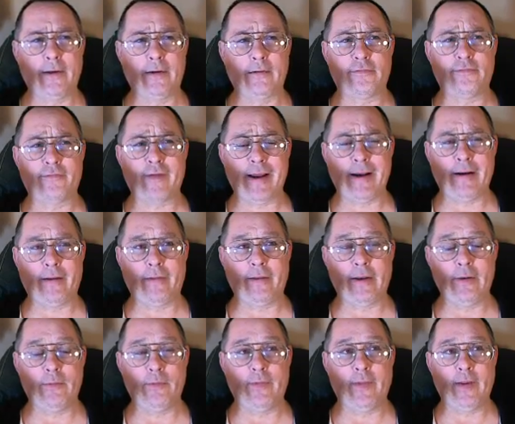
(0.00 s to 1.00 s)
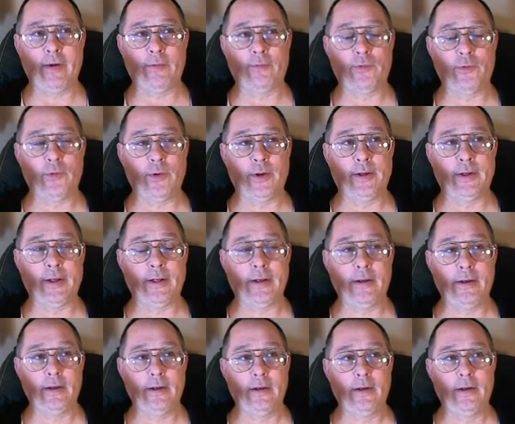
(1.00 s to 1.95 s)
it, finally, when they ruined it,